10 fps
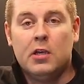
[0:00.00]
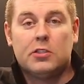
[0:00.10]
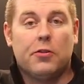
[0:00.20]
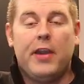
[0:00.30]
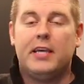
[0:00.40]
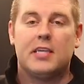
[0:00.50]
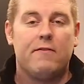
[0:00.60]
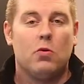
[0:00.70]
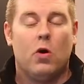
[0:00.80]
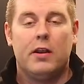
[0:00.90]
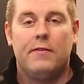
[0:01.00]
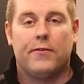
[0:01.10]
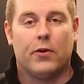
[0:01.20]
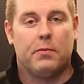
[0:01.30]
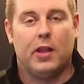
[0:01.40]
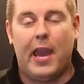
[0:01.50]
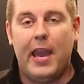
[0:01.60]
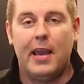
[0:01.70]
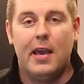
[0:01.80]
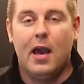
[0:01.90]
So thanks everyone for
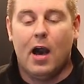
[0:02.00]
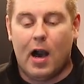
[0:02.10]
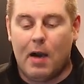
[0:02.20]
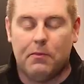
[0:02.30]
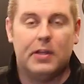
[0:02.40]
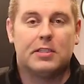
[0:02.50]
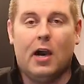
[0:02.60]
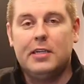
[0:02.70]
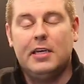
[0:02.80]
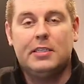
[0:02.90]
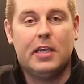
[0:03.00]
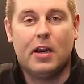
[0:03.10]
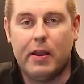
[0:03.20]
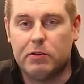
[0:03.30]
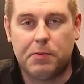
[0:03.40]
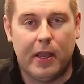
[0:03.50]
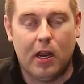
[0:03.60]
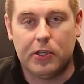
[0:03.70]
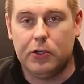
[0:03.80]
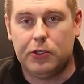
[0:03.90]
playing. Um, this contest here, it was played
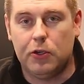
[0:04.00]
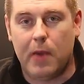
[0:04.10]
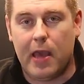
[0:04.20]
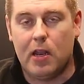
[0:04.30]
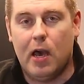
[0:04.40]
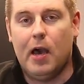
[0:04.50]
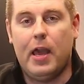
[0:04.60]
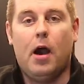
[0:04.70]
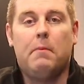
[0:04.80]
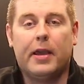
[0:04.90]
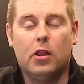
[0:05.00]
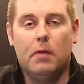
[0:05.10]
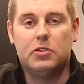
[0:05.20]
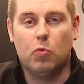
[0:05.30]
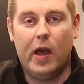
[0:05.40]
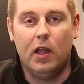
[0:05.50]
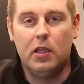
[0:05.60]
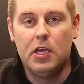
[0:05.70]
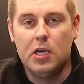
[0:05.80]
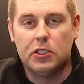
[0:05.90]
on YouTube and uh, on my club as
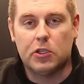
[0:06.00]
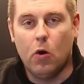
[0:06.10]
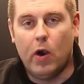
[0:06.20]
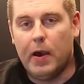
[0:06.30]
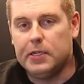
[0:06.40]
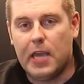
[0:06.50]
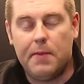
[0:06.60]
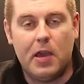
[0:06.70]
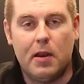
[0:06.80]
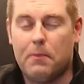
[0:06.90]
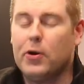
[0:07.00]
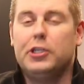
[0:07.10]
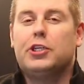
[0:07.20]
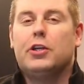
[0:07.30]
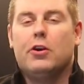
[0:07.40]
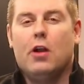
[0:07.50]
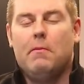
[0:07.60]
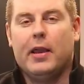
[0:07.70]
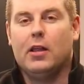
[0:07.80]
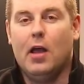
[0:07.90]
well. So uh, Damien, I'm pretty sure you're
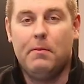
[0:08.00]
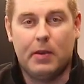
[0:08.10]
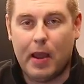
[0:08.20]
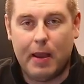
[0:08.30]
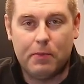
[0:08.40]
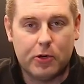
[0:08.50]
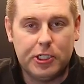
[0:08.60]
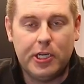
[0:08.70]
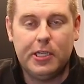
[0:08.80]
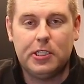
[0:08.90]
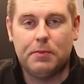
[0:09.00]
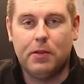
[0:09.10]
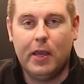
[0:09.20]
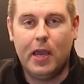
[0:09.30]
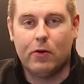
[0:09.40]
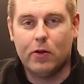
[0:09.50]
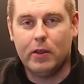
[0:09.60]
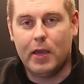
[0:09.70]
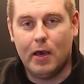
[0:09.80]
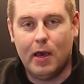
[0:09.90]
on my club and I appreciate you playing.
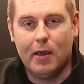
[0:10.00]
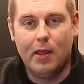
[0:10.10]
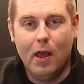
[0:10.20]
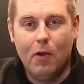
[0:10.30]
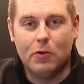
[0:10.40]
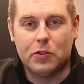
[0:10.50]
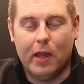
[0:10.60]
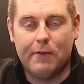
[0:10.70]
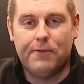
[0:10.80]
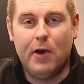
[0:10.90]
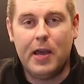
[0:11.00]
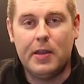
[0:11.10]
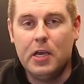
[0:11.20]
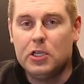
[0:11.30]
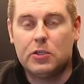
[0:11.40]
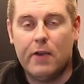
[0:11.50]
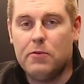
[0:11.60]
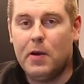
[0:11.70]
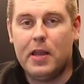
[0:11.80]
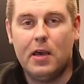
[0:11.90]
Really, uh, it was a lot of fun. So
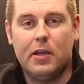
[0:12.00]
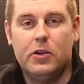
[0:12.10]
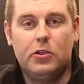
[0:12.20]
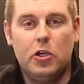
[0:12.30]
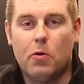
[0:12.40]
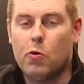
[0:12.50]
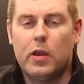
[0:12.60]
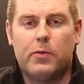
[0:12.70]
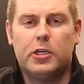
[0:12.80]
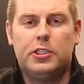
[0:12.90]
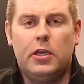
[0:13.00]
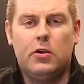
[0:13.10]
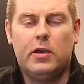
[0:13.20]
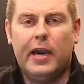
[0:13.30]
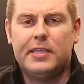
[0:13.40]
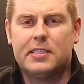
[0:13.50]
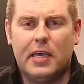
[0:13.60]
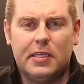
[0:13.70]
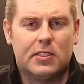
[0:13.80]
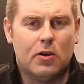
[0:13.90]
everybody on YouTube, I really appreciate you guys.
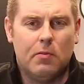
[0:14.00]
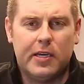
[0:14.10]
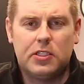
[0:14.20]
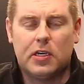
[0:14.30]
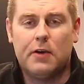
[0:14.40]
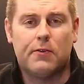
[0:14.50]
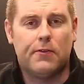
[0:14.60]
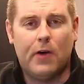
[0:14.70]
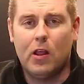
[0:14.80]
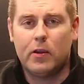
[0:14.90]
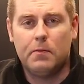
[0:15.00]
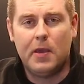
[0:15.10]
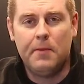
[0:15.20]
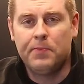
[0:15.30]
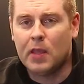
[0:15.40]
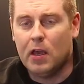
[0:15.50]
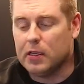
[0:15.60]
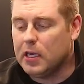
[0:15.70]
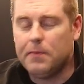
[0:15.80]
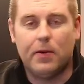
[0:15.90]
Thanks so much uh, for following me
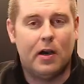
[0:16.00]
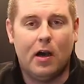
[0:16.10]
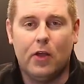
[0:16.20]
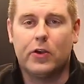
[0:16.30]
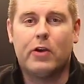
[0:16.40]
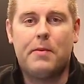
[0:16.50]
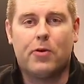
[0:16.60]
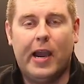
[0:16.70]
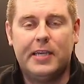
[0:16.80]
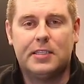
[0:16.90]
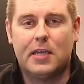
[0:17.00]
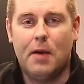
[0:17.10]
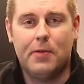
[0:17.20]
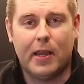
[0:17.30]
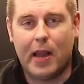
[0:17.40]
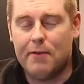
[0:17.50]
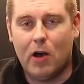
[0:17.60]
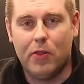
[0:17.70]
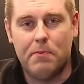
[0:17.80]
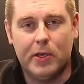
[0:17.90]
and keep uh, all the great prizes coming and have
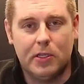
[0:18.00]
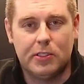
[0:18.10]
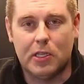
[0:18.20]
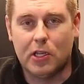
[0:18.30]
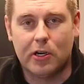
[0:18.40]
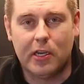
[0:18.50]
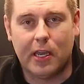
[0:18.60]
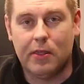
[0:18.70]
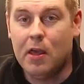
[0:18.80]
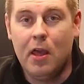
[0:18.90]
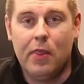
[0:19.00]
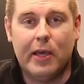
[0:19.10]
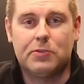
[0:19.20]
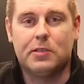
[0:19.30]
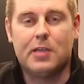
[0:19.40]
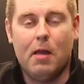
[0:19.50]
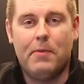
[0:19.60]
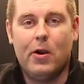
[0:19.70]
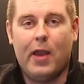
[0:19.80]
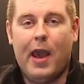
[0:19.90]
all the builds and learning and that's what it's all
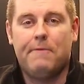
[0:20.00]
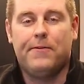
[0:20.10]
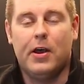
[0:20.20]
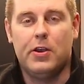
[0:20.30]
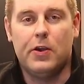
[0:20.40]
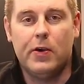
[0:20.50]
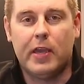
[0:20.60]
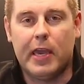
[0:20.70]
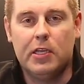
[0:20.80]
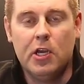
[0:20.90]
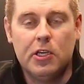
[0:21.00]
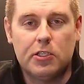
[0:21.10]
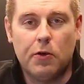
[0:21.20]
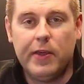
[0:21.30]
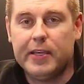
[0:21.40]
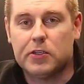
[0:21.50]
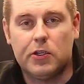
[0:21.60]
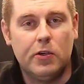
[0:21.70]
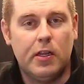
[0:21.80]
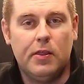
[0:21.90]
about and have fun doing it. So thanks for
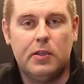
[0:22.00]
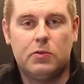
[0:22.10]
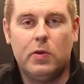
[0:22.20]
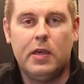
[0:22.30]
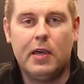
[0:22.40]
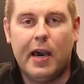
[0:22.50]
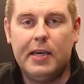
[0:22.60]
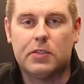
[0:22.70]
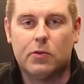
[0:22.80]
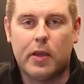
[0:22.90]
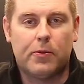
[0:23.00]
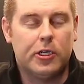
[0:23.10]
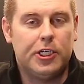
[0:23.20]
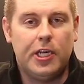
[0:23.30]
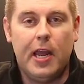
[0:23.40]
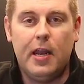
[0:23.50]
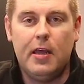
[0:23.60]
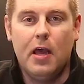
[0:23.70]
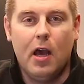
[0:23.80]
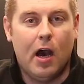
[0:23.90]
tuning in this week, guys. I really appreciate
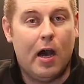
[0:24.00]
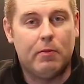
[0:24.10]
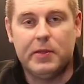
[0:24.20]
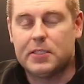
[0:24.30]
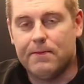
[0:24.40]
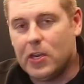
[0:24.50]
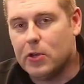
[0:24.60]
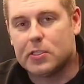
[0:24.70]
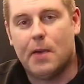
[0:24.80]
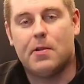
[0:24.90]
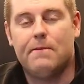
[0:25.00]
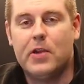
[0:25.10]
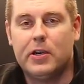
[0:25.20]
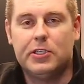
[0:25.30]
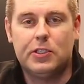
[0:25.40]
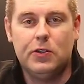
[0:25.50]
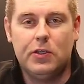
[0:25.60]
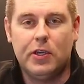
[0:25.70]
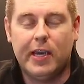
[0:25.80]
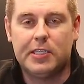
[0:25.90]
it. Um, there'll be some videos coming up very
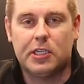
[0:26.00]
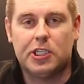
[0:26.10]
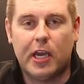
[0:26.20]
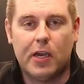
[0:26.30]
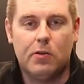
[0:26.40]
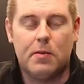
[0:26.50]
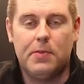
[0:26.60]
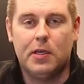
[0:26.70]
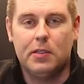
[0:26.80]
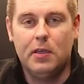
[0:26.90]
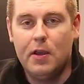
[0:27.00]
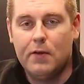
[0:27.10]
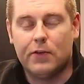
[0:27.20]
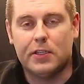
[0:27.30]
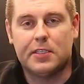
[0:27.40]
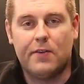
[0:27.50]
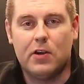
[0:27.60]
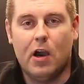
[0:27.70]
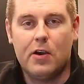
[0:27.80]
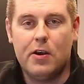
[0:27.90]
soon. You guys can check out the build for the
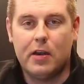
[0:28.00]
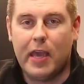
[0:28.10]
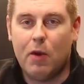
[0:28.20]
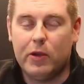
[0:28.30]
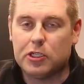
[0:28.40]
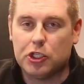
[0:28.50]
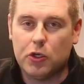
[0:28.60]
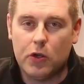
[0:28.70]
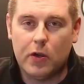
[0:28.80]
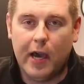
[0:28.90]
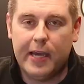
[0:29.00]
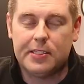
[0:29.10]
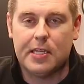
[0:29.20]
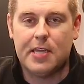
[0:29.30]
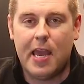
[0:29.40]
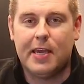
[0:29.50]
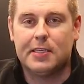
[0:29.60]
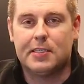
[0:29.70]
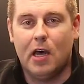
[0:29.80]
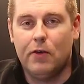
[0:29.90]
700. Can't wait to show you guys guys, the tank
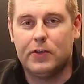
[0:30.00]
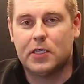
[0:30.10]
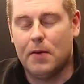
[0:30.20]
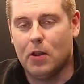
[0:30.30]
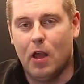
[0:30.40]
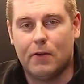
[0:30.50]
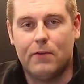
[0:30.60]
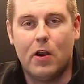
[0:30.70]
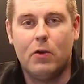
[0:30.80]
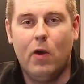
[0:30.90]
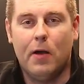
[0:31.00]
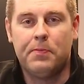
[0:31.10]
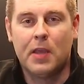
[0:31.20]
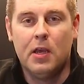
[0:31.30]
itself, it's coming along very well.